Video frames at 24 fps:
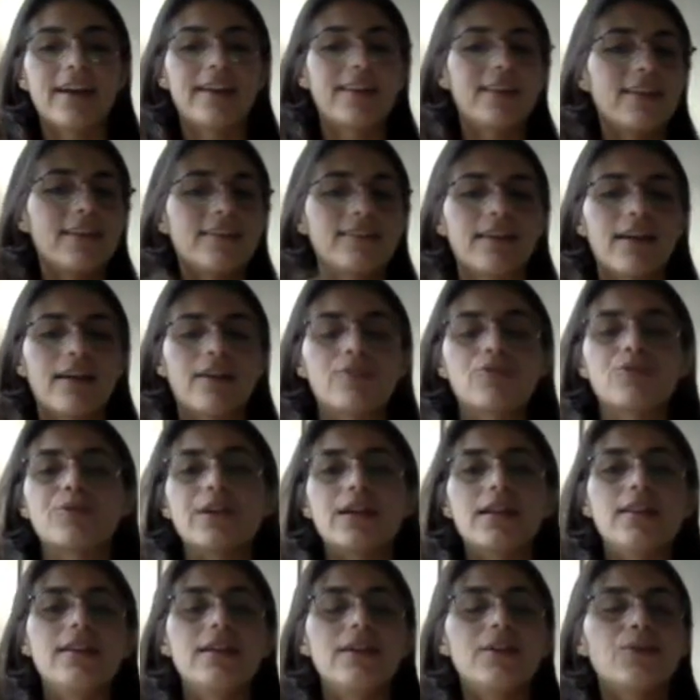I think they're
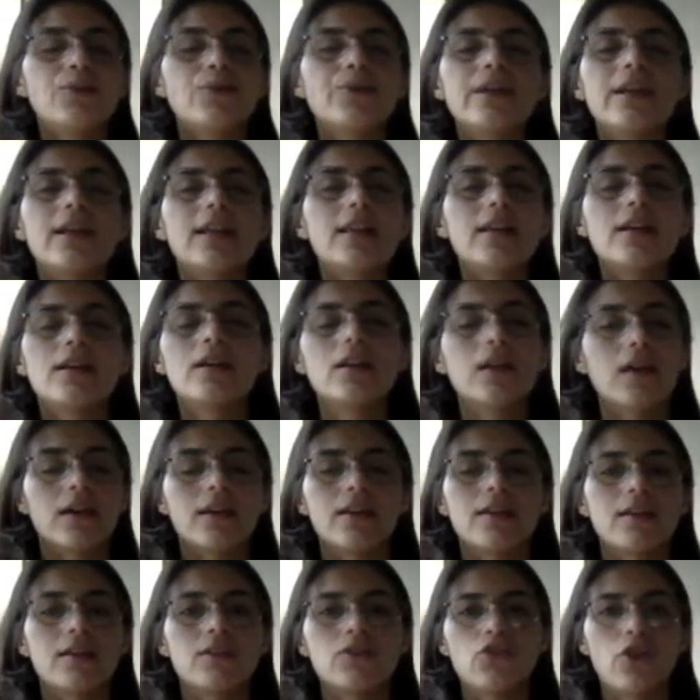really, really
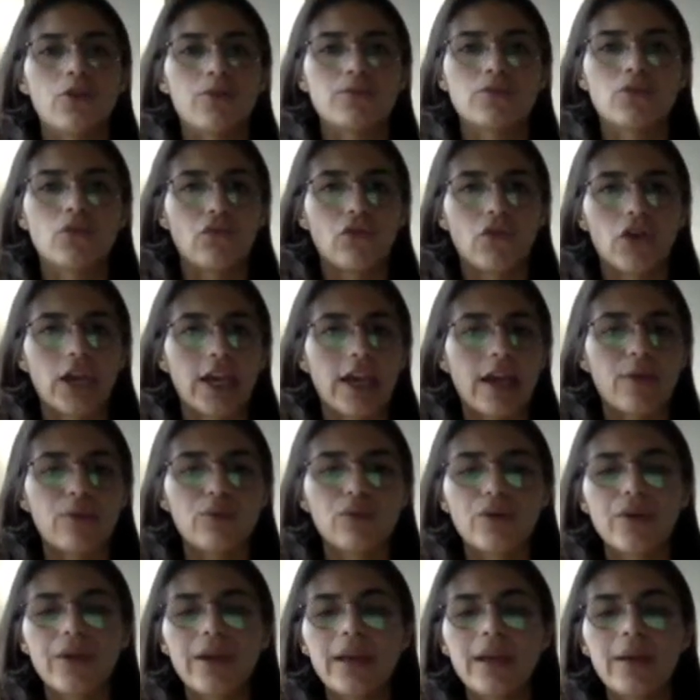good in terms of
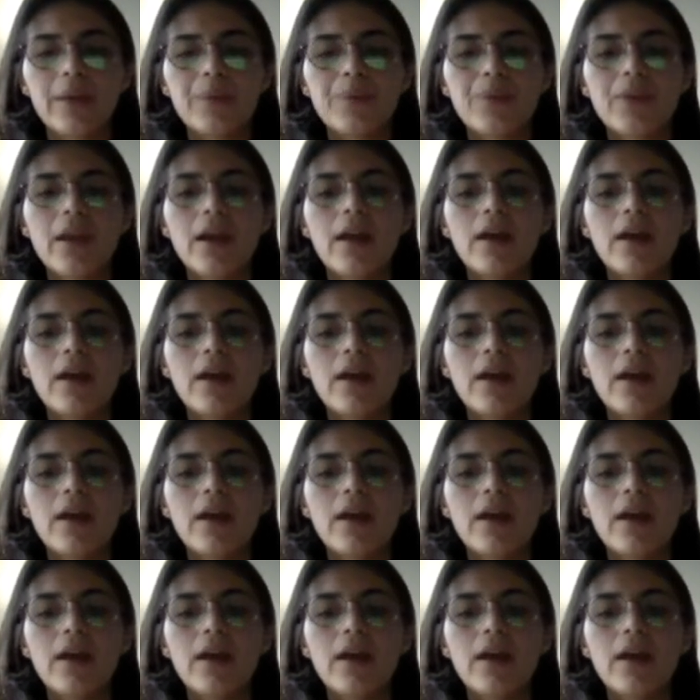vocabulary.